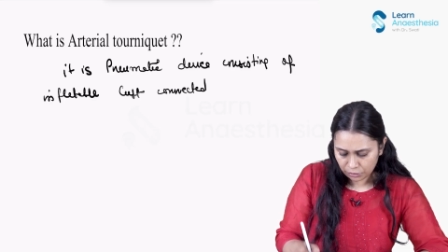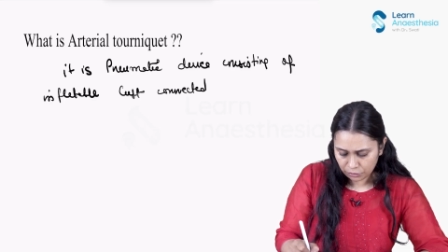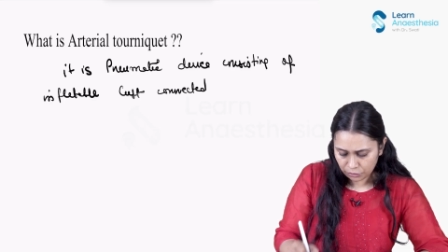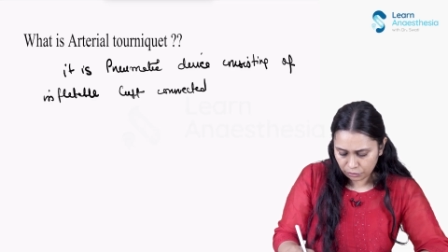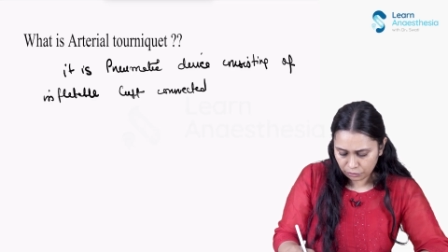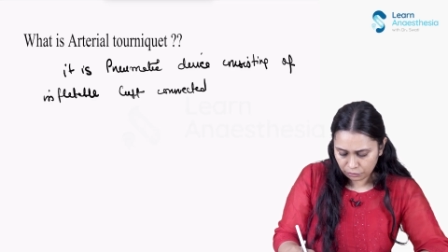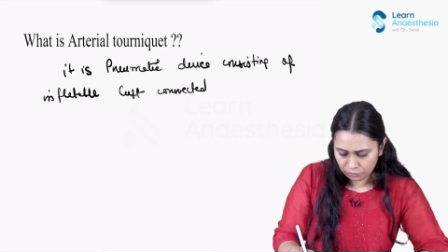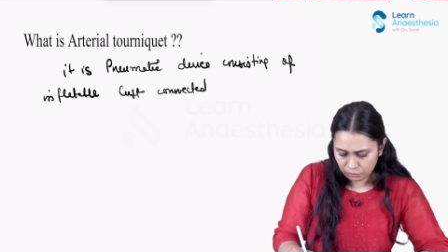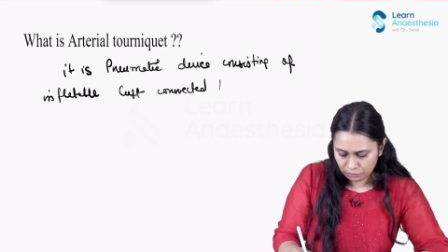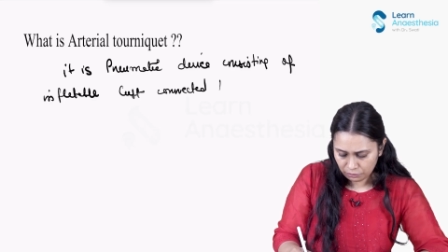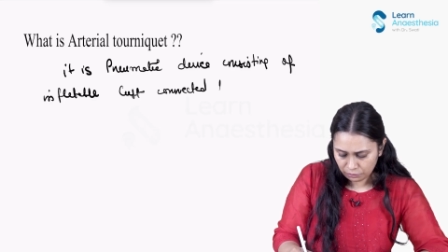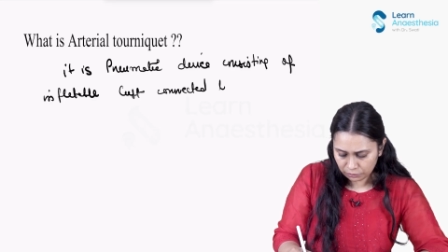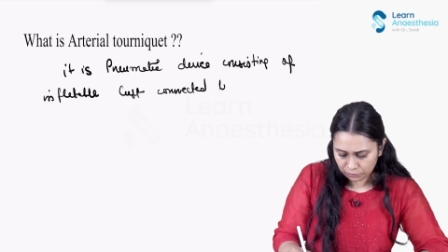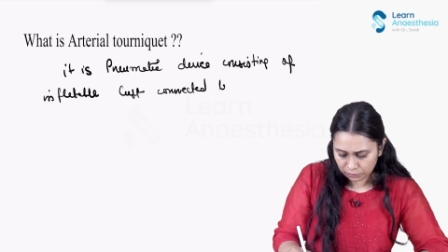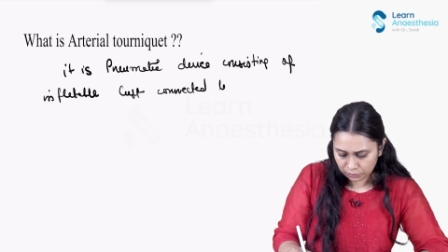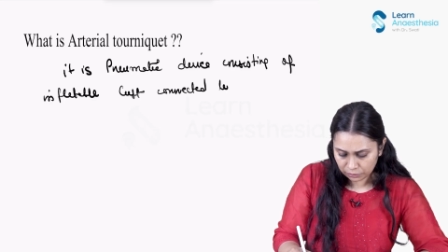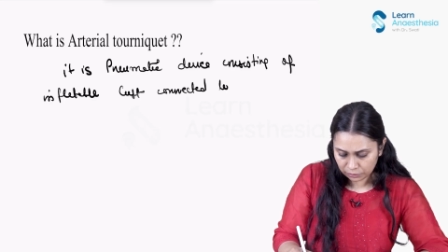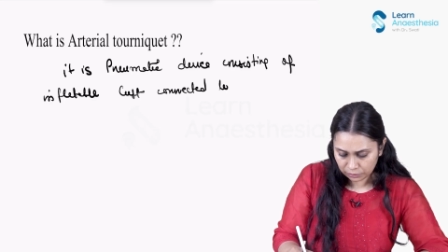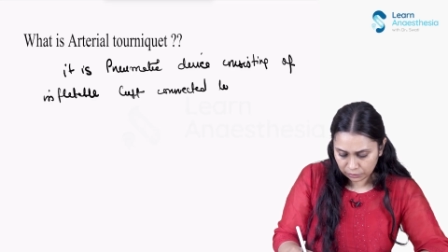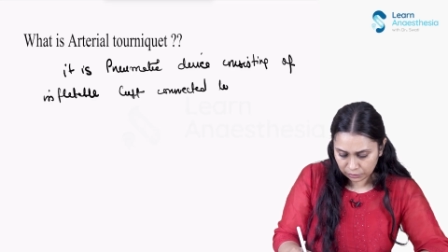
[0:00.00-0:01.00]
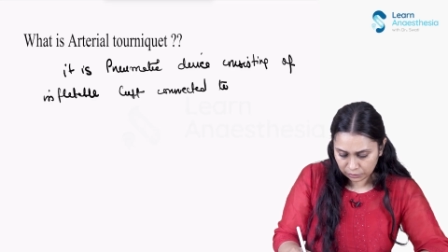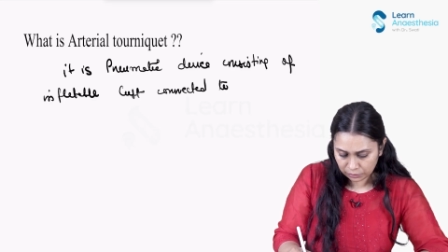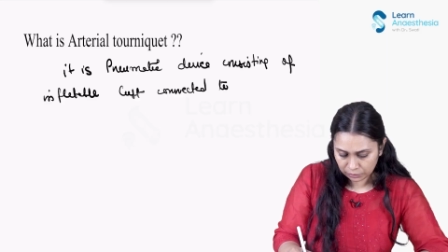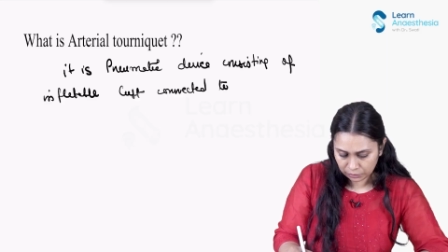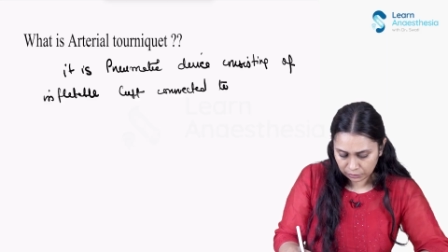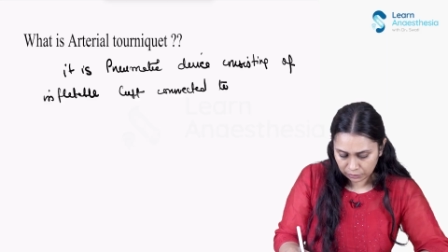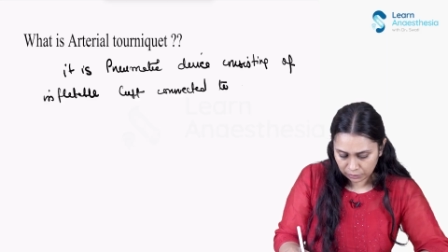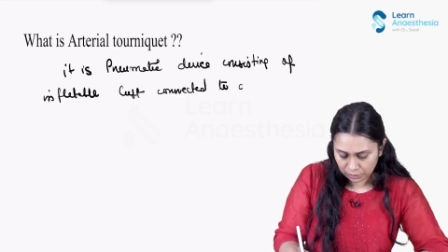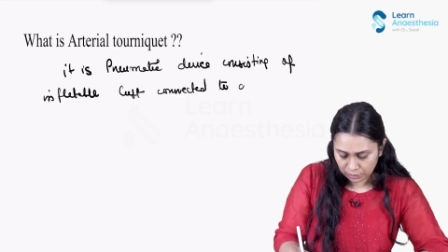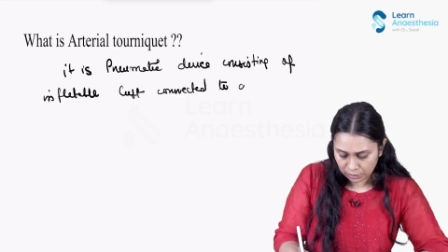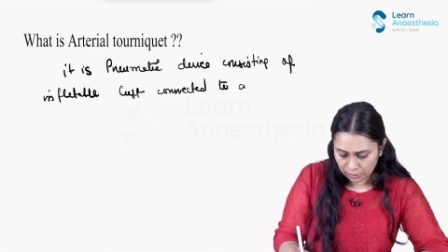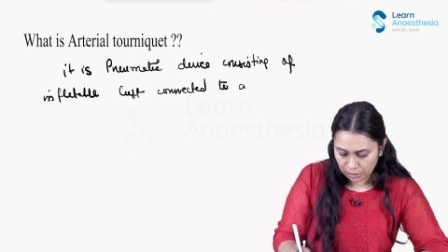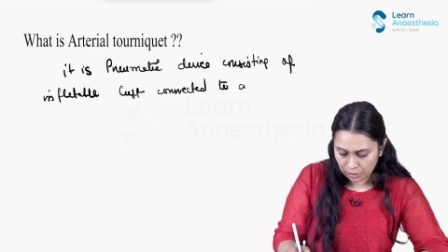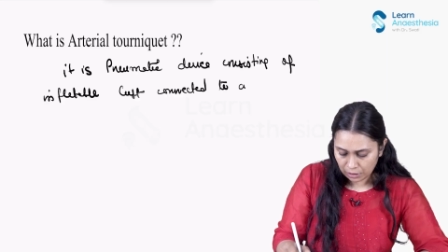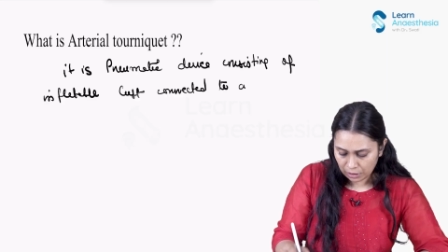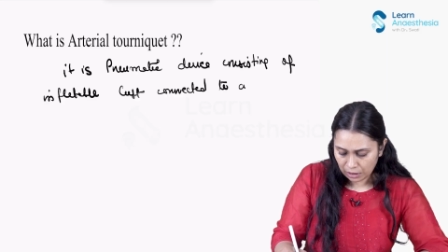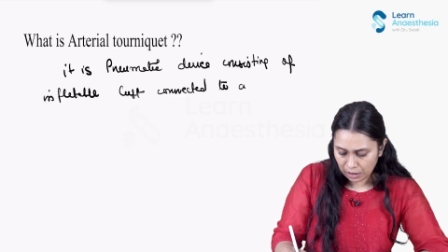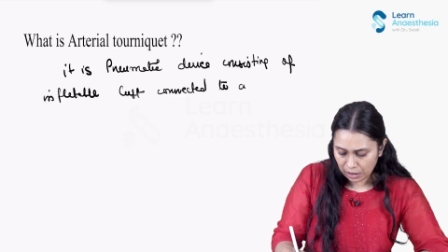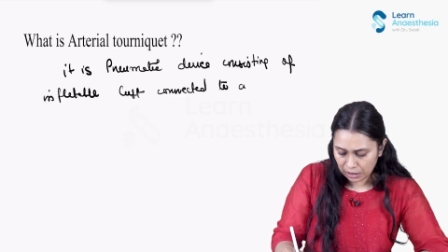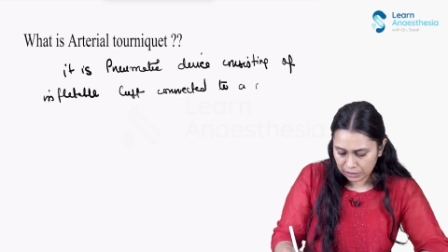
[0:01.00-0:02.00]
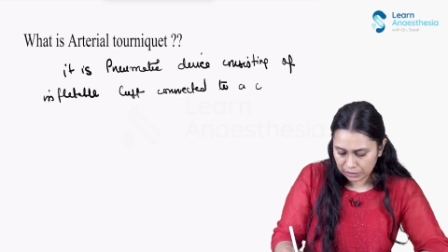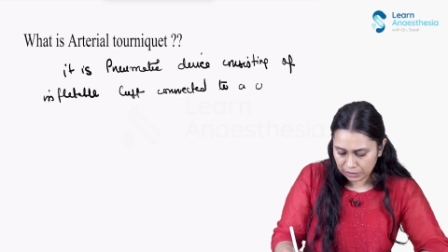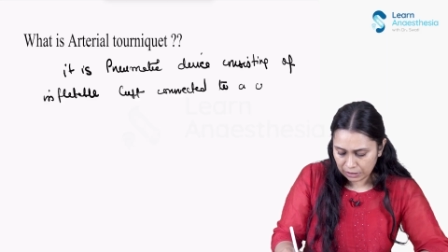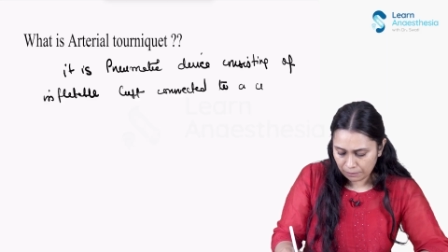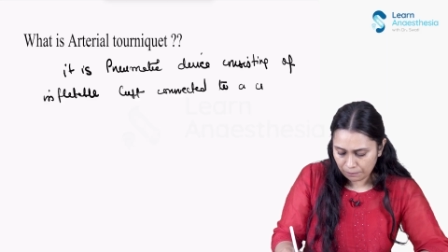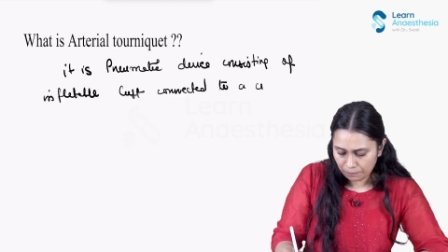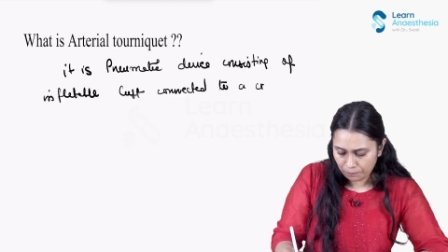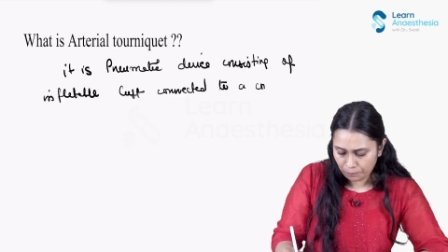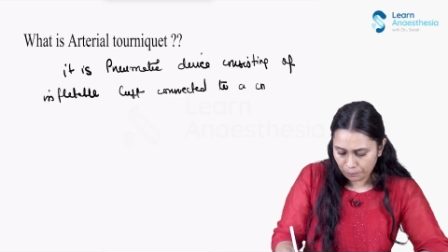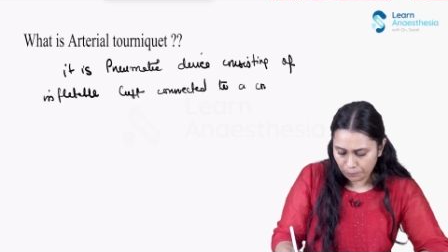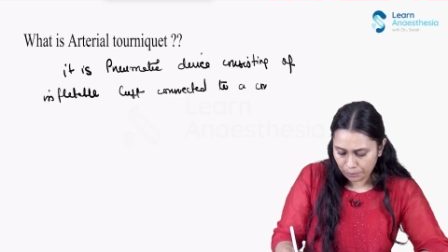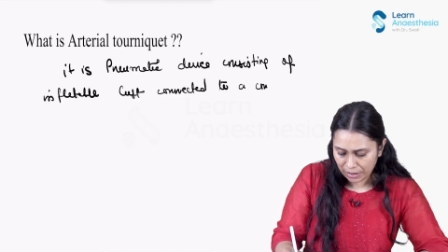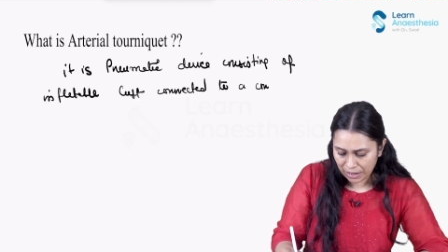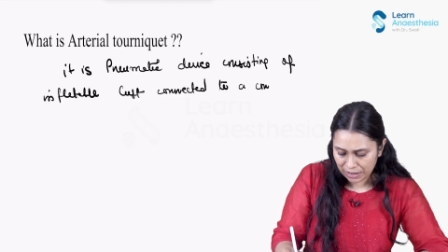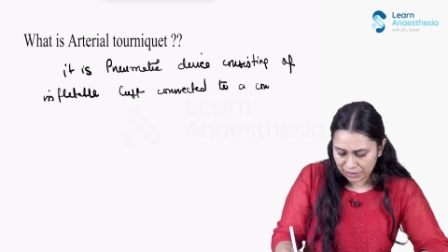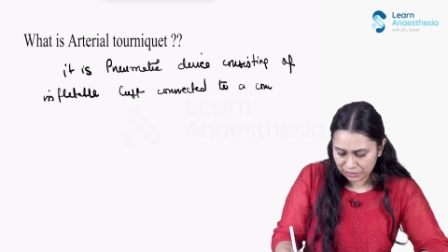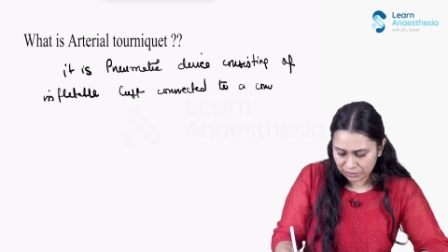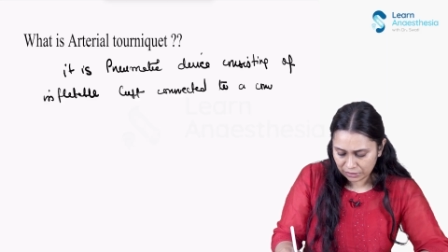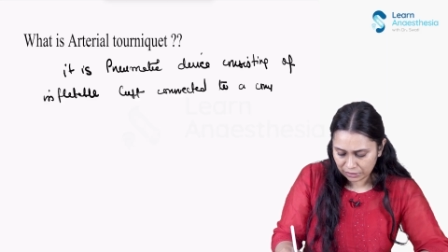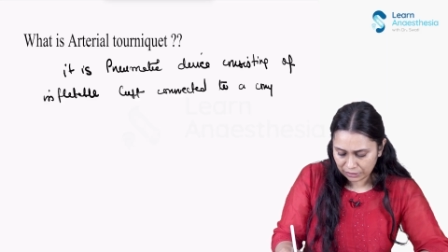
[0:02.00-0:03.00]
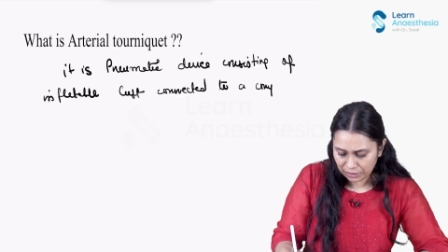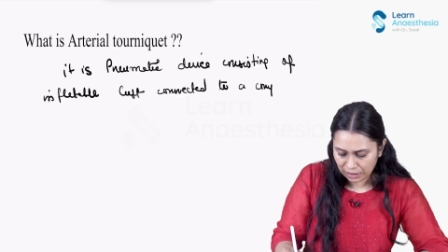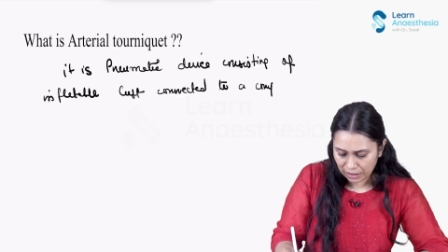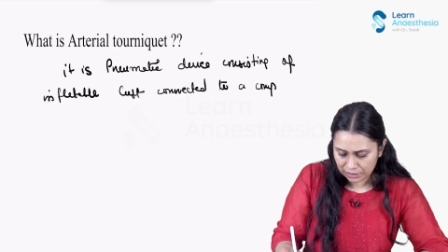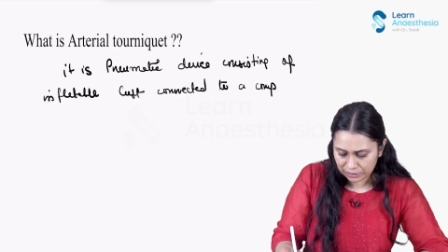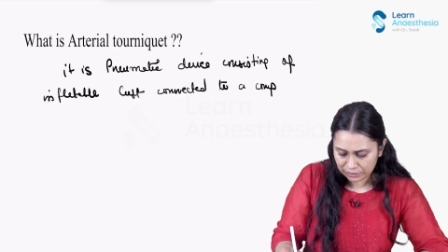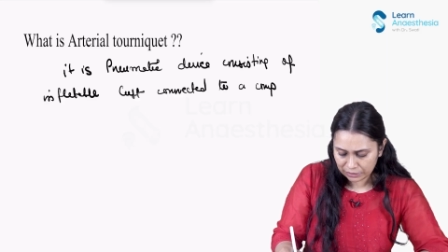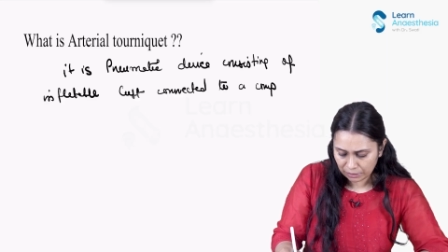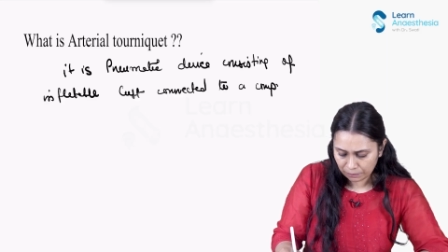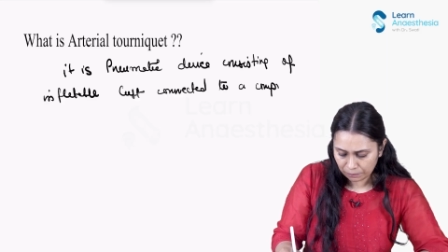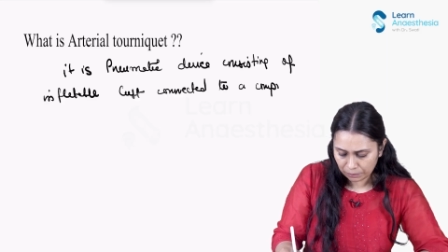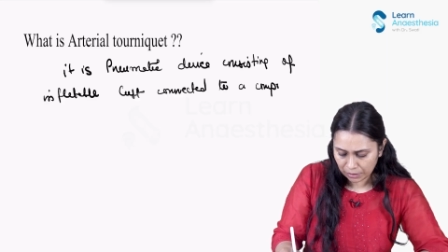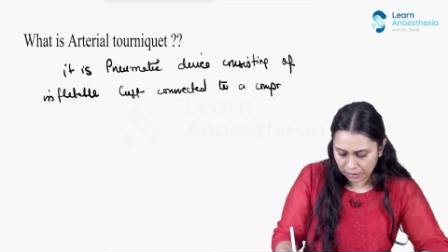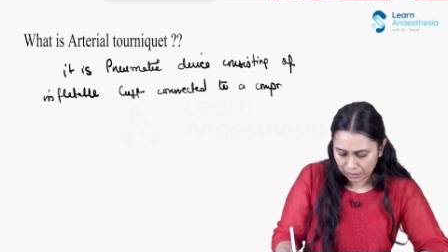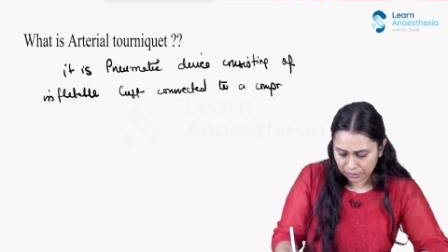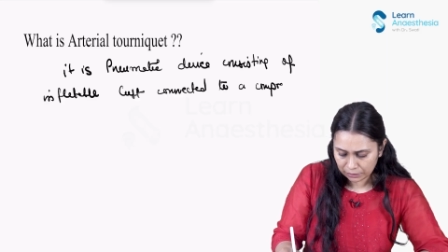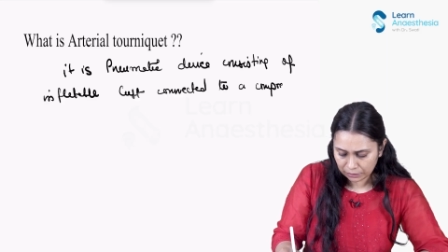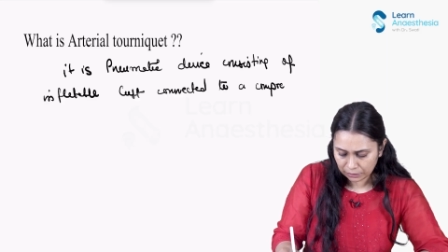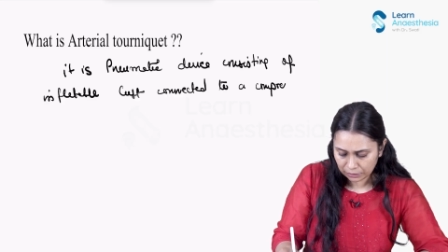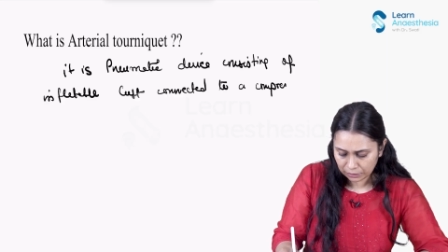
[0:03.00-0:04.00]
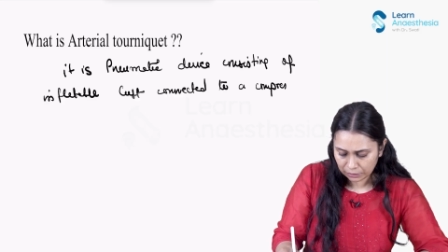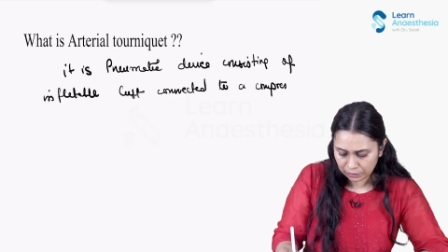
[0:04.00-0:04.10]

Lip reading: to a compressed gas supply.